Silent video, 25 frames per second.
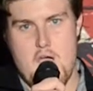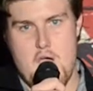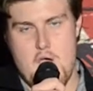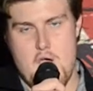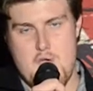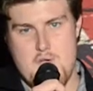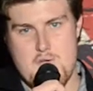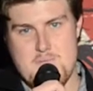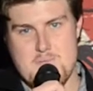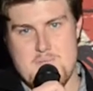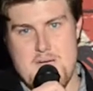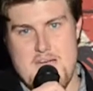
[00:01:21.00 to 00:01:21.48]

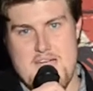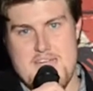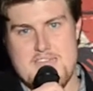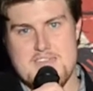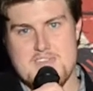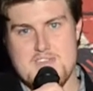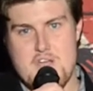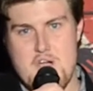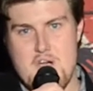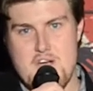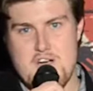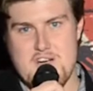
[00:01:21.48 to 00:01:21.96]
Oh, my
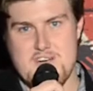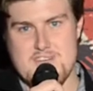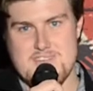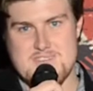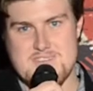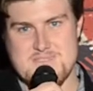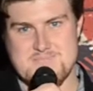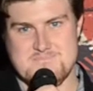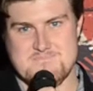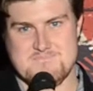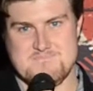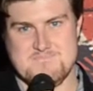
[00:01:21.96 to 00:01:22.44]

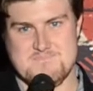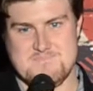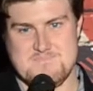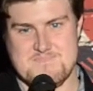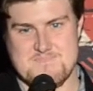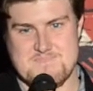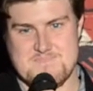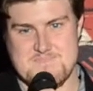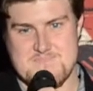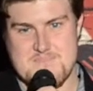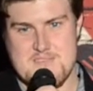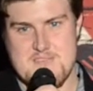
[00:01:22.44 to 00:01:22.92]
God.
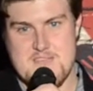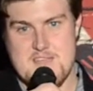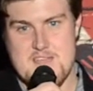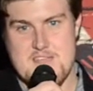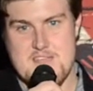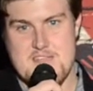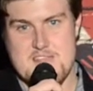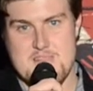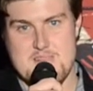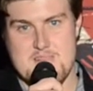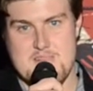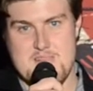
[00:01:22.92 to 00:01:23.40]

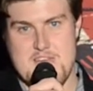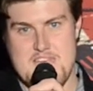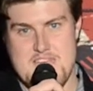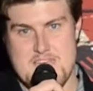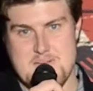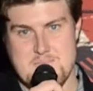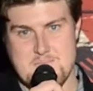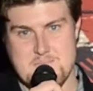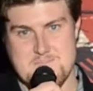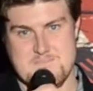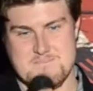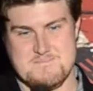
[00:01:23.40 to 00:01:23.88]

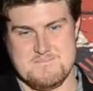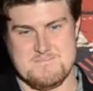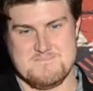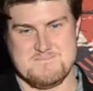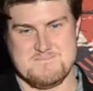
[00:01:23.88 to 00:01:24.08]
Liam."